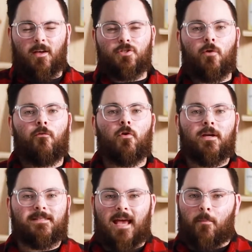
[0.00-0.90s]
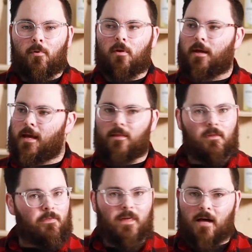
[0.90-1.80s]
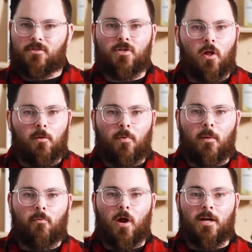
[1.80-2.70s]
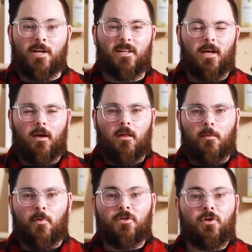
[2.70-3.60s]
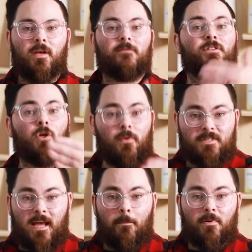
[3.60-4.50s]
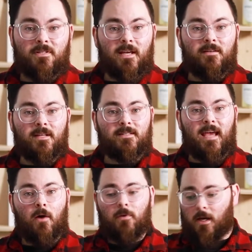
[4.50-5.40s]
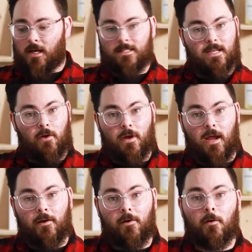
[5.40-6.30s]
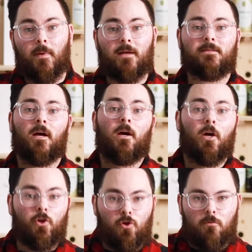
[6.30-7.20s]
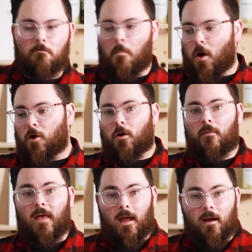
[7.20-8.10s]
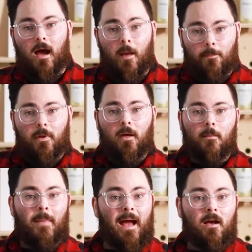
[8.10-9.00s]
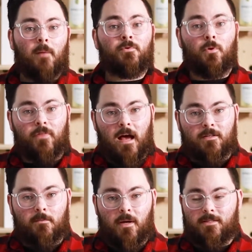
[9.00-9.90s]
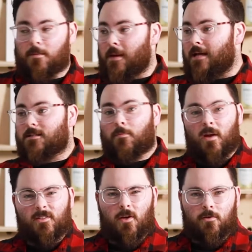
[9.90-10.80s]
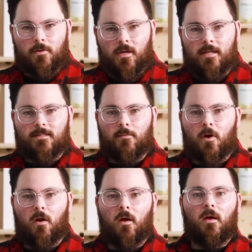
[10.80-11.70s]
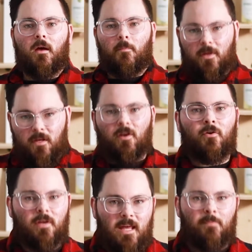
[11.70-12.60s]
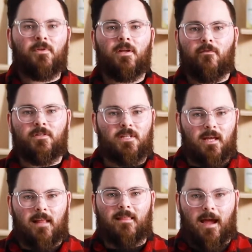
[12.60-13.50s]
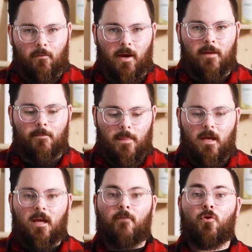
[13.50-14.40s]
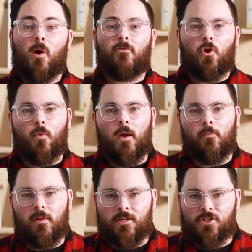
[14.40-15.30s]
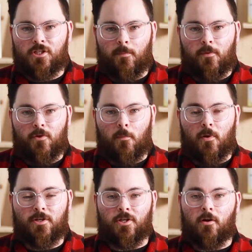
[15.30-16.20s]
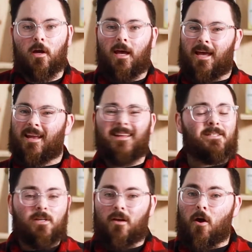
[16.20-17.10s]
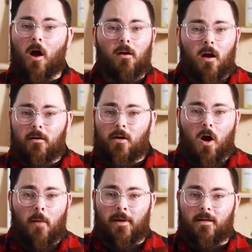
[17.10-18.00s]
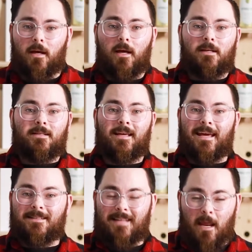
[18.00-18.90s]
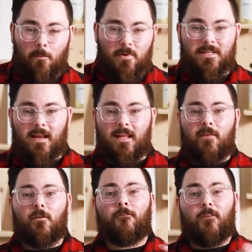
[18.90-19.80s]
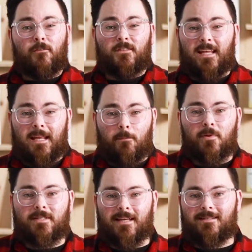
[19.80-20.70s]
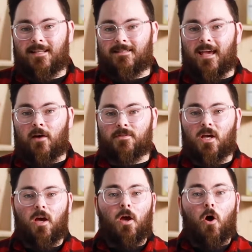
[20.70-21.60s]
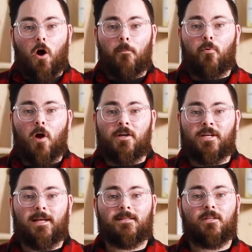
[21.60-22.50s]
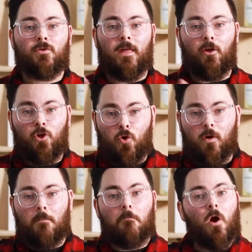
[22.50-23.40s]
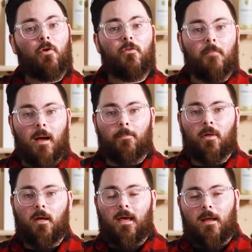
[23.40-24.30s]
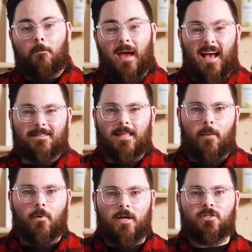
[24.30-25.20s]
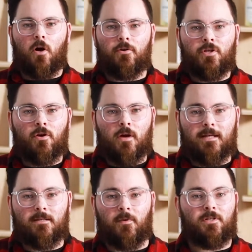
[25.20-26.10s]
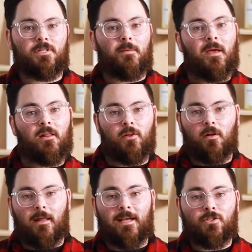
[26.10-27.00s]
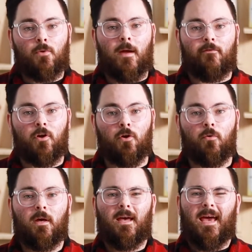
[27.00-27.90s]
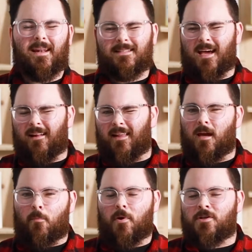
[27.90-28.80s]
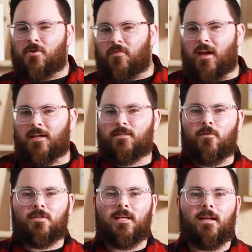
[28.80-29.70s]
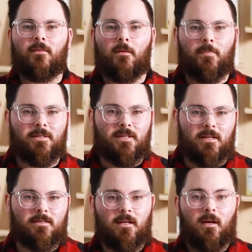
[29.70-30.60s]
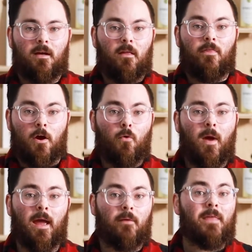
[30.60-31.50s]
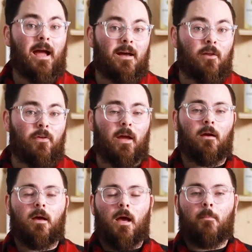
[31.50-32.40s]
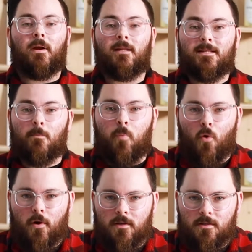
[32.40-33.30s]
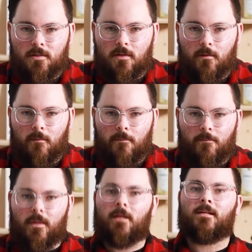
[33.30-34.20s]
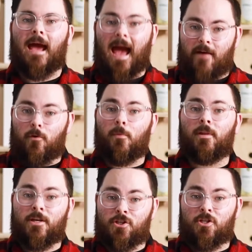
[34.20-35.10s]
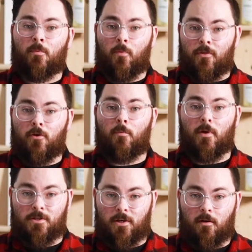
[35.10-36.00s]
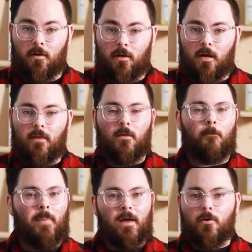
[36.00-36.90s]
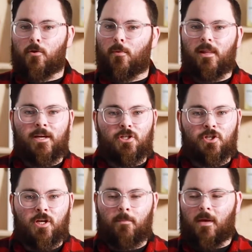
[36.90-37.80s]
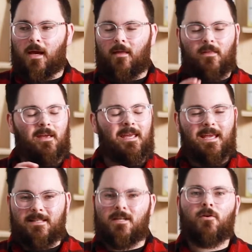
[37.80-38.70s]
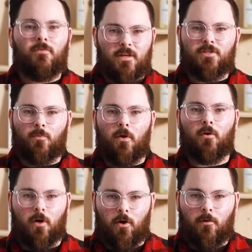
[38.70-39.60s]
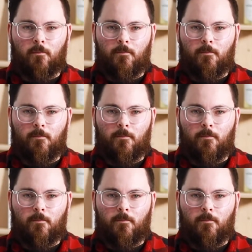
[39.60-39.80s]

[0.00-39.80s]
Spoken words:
So for example, again, a $1,000 print project, the printer gives you a 10% discount. It's now $900. You mark that up, back up to $1,000 to pass the price on to the customer, but you keep the difference. You get that, right? If you have a great relationship with your printer, it is not uncommon to get 10%, even 15% discounts on projects so that you can mark them up and pass that price on to your customer just to make a little extra revenue. And it's kind of like a printer thanks for sending the business their way, that kind of thing. But it's important to have a relationship with your printer. The better the relationship, the easier this will go.